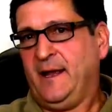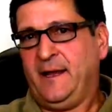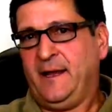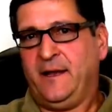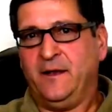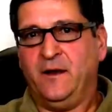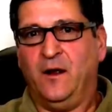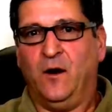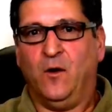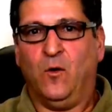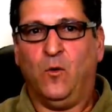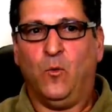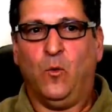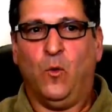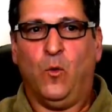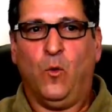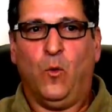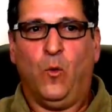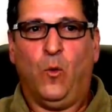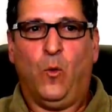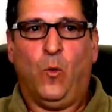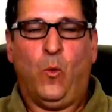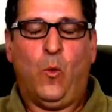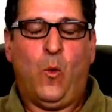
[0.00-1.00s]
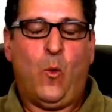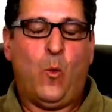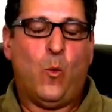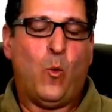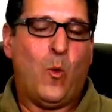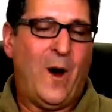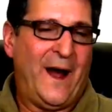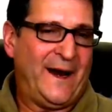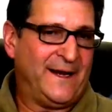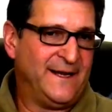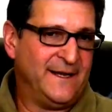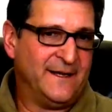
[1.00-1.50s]
You know,
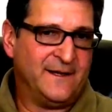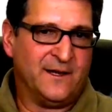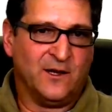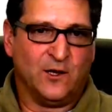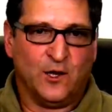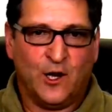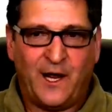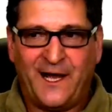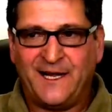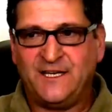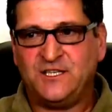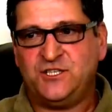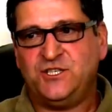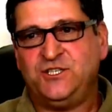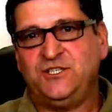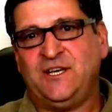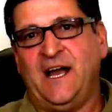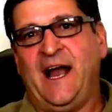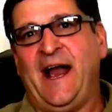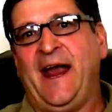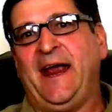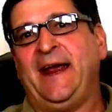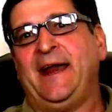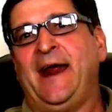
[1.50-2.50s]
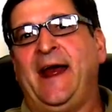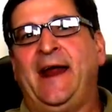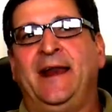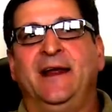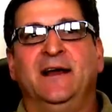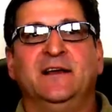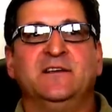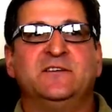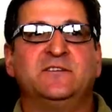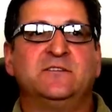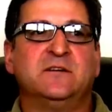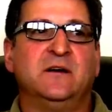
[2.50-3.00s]
why didn't the light shine on
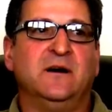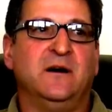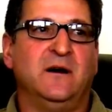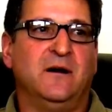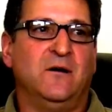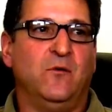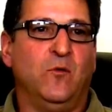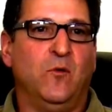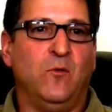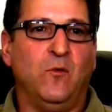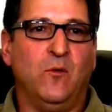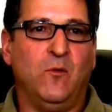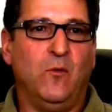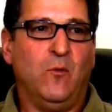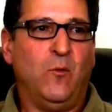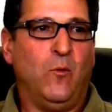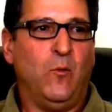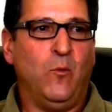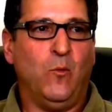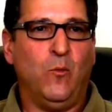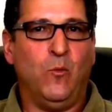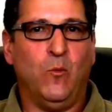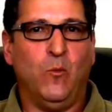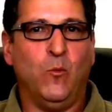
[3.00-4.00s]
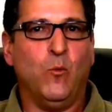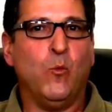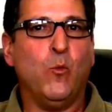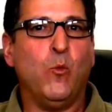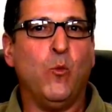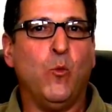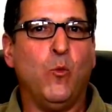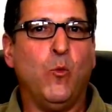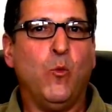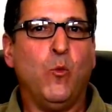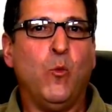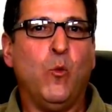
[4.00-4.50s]
us?
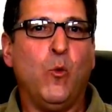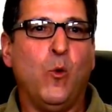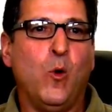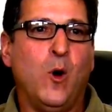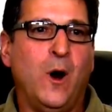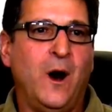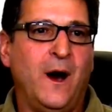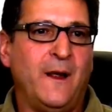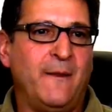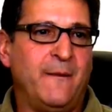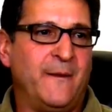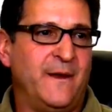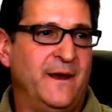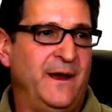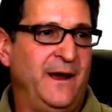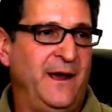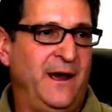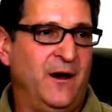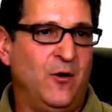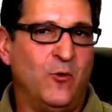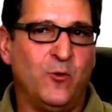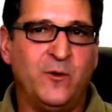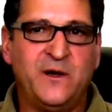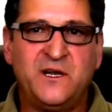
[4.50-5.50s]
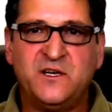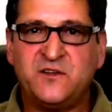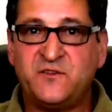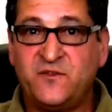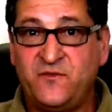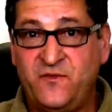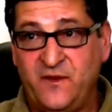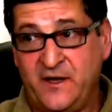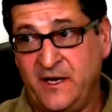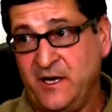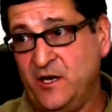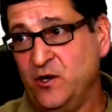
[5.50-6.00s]
What the hell were these
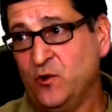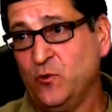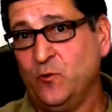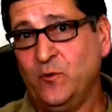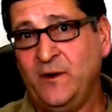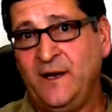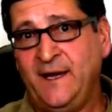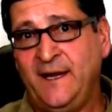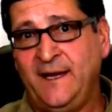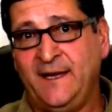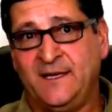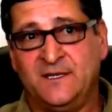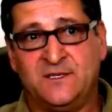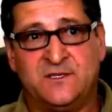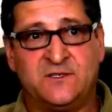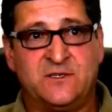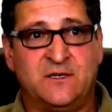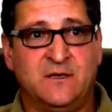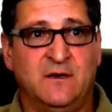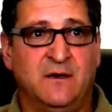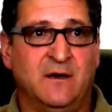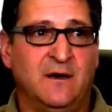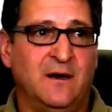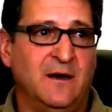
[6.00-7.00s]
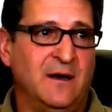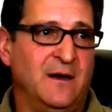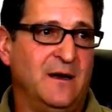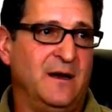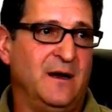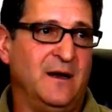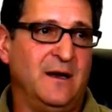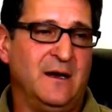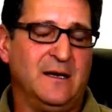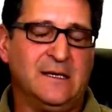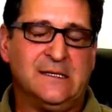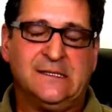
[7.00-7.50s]
figurines?
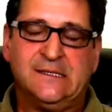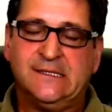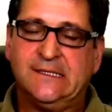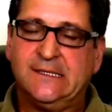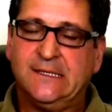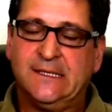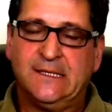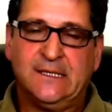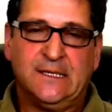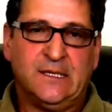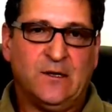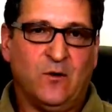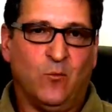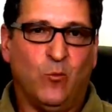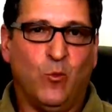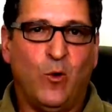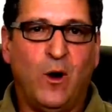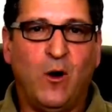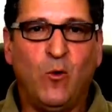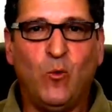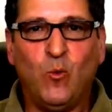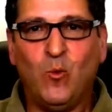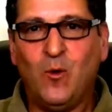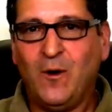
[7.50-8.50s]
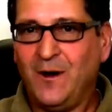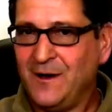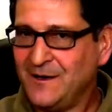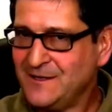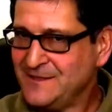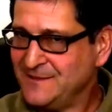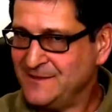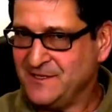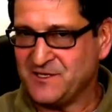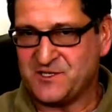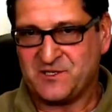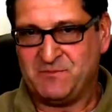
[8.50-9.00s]
What
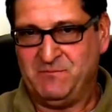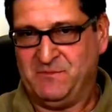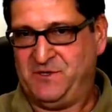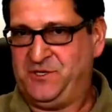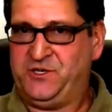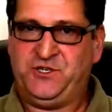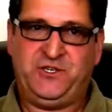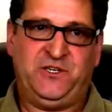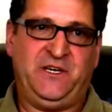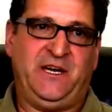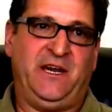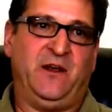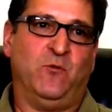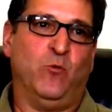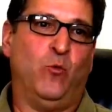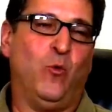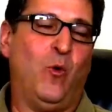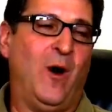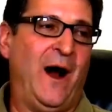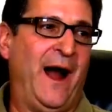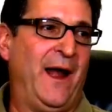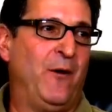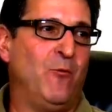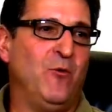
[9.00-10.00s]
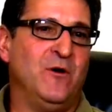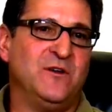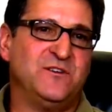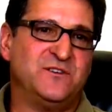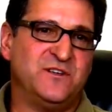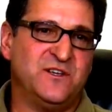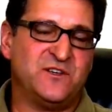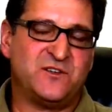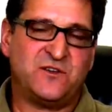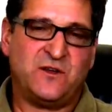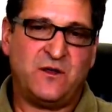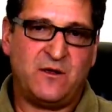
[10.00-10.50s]
was this machine? Why was
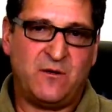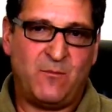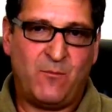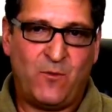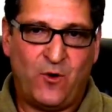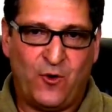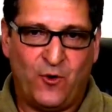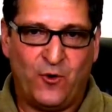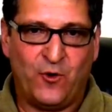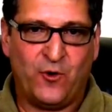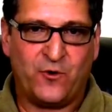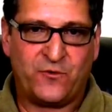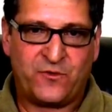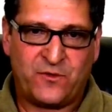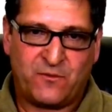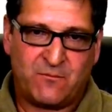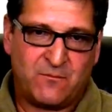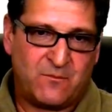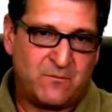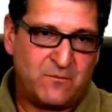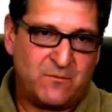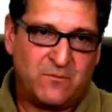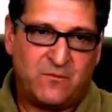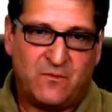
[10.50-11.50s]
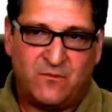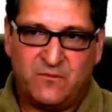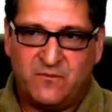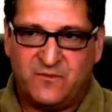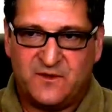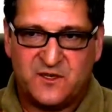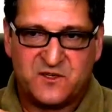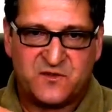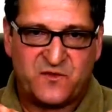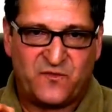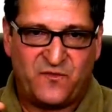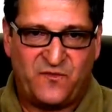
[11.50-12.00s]
this earth,
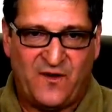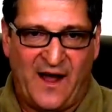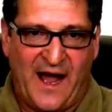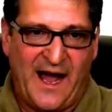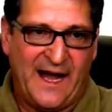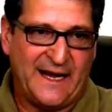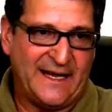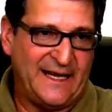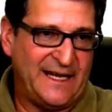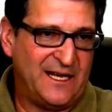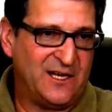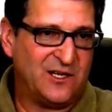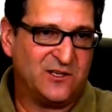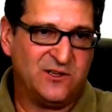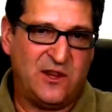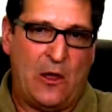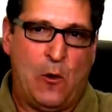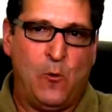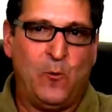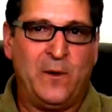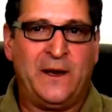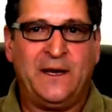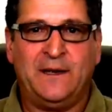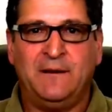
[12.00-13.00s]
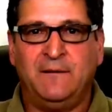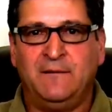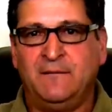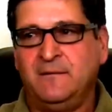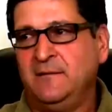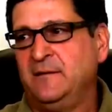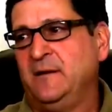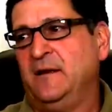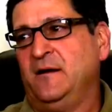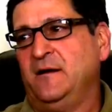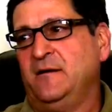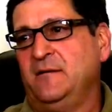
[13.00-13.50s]
this foggy
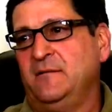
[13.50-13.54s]
glowing